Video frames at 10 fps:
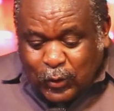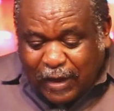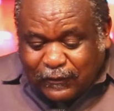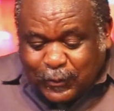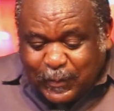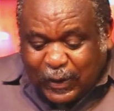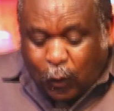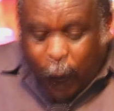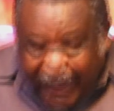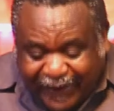have to be
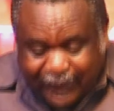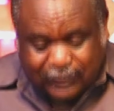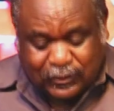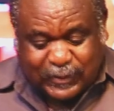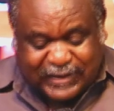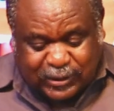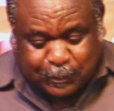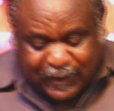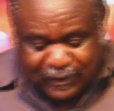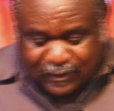quick to
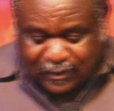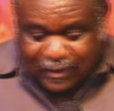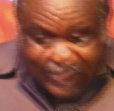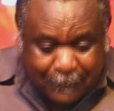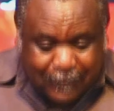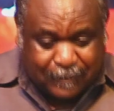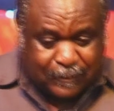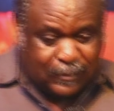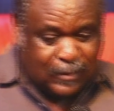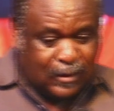discipline them.
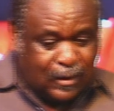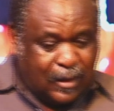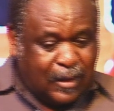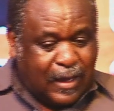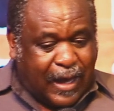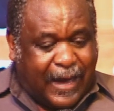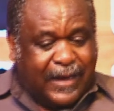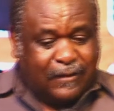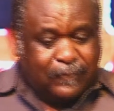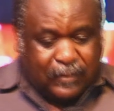
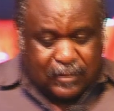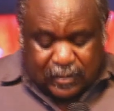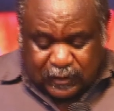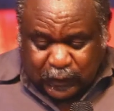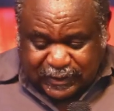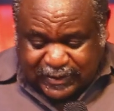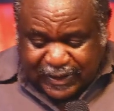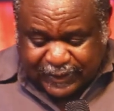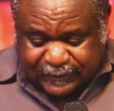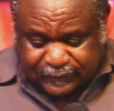Aya,
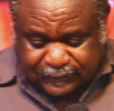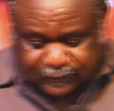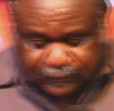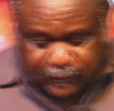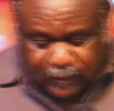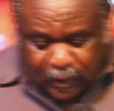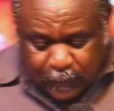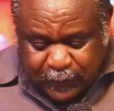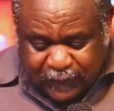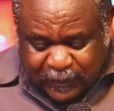29.
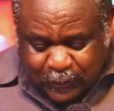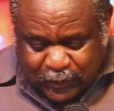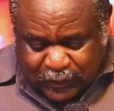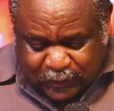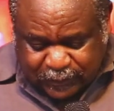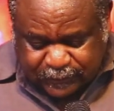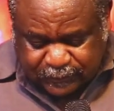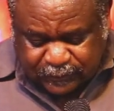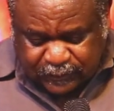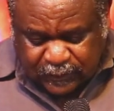Proverb hiyo hiyo.
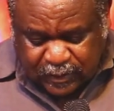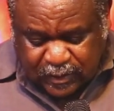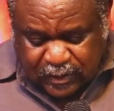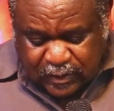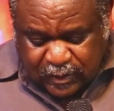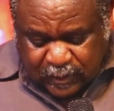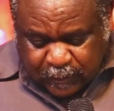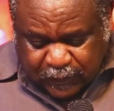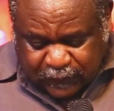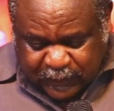
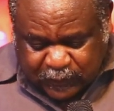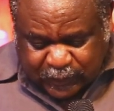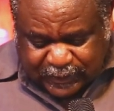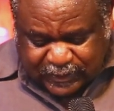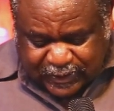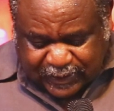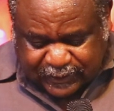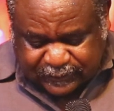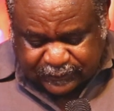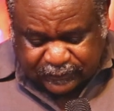Proverb 29.